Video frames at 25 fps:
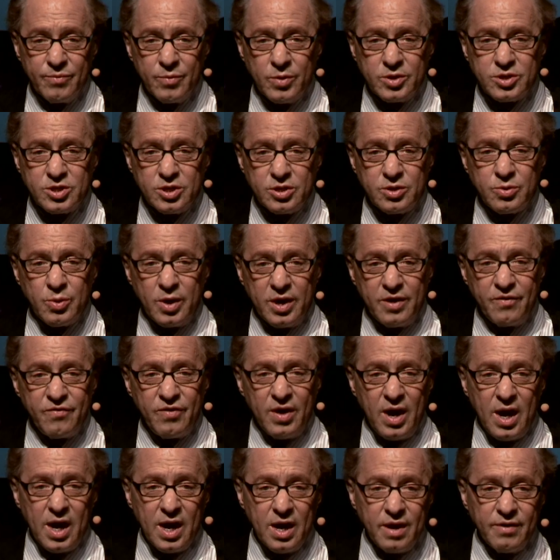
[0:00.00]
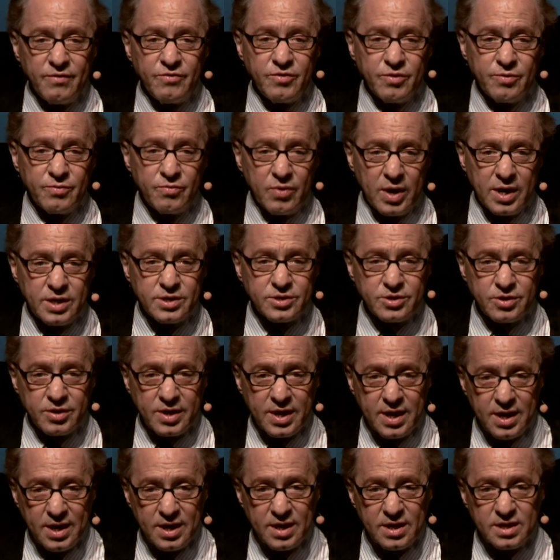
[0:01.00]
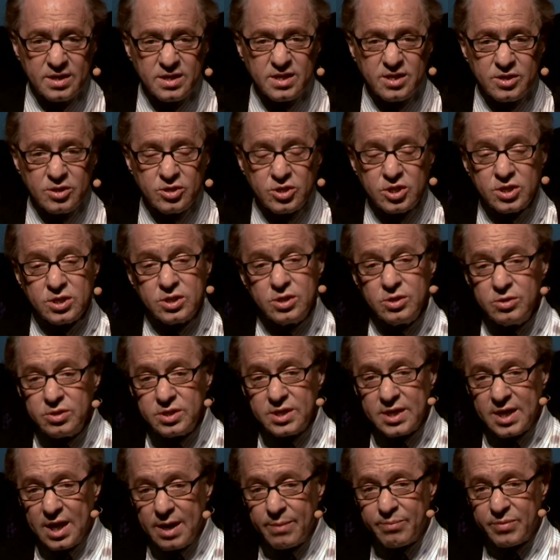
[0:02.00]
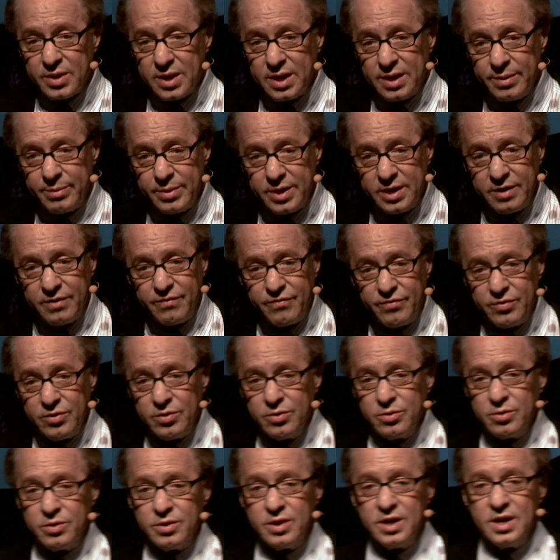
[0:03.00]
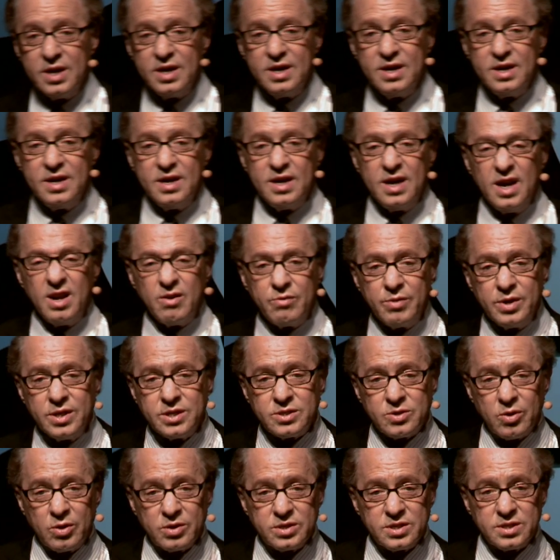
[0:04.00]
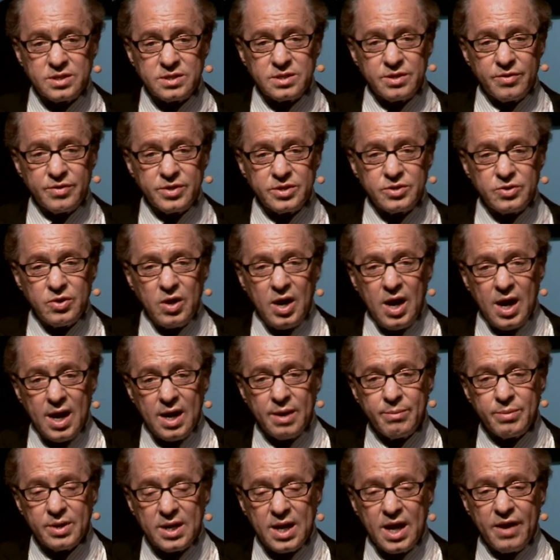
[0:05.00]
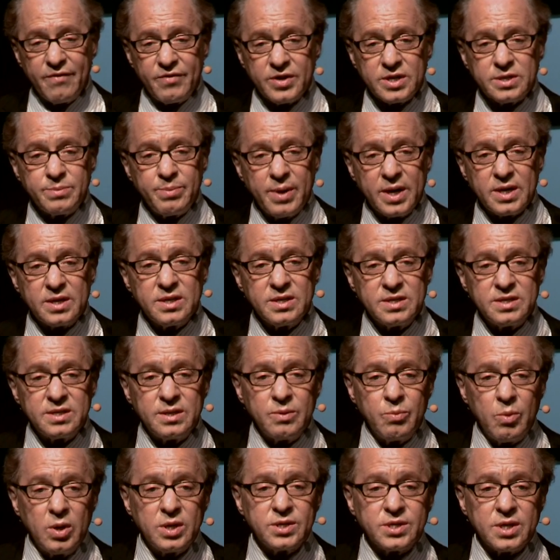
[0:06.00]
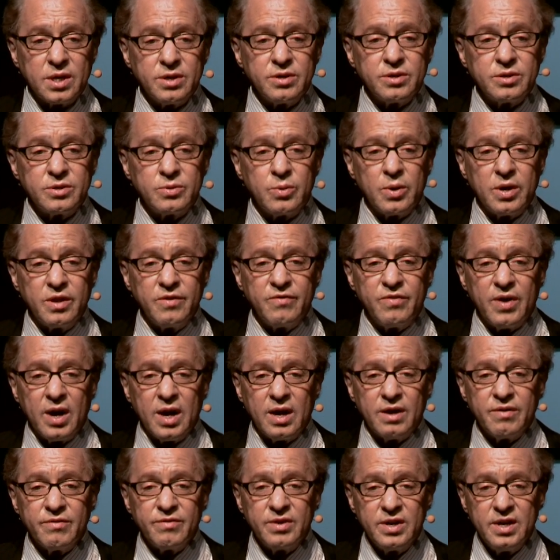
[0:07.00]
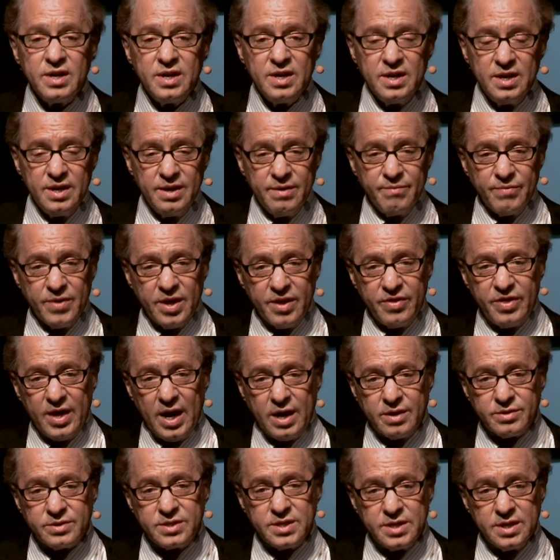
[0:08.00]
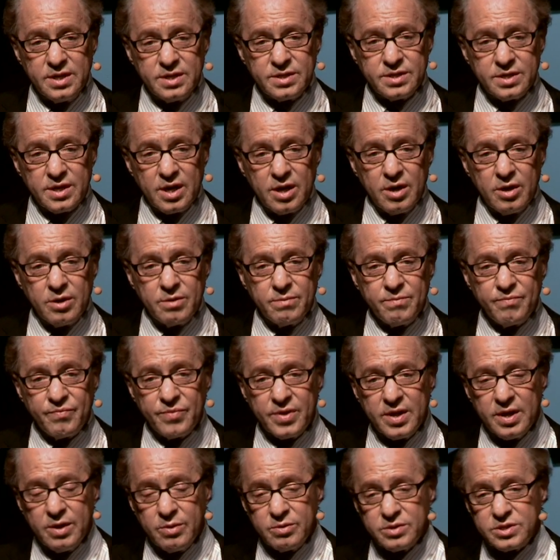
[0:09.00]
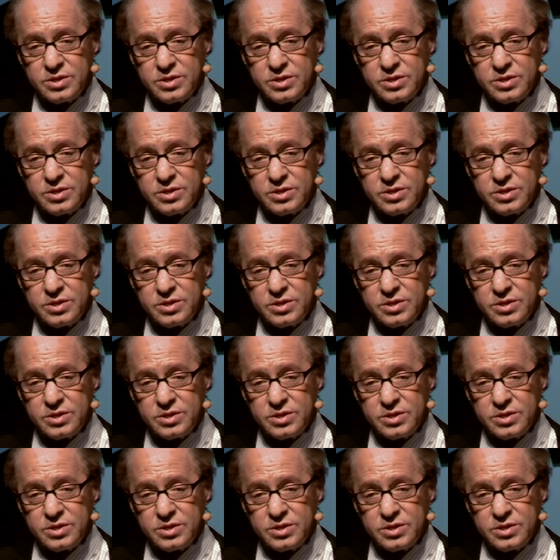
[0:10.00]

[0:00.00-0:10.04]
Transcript: Once you're 25, you've raised your kids, you're just using up the limited food and resources of the tribe, and life expectancy was under 25 1,000 years ago. It